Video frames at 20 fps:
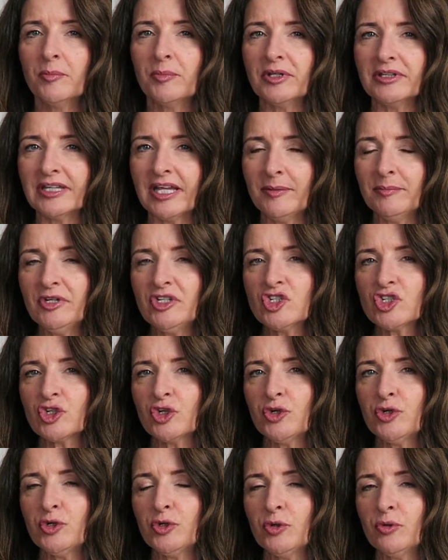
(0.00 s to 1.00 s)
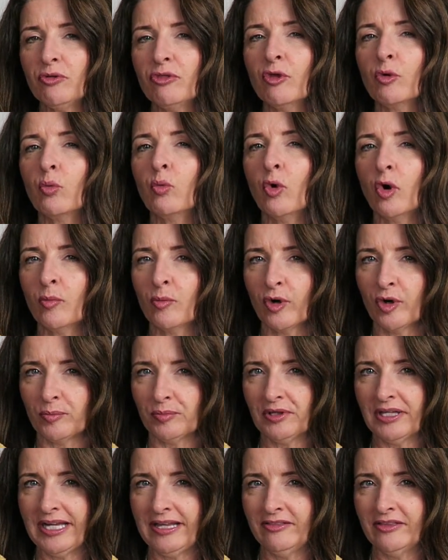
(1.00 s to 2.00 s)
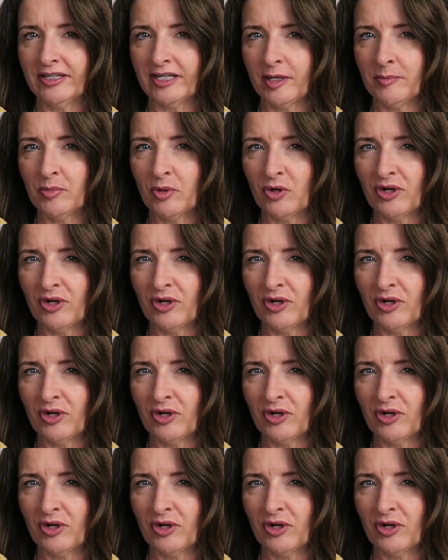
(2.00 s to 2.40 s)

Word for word: But let me show you the Walmart plaid that I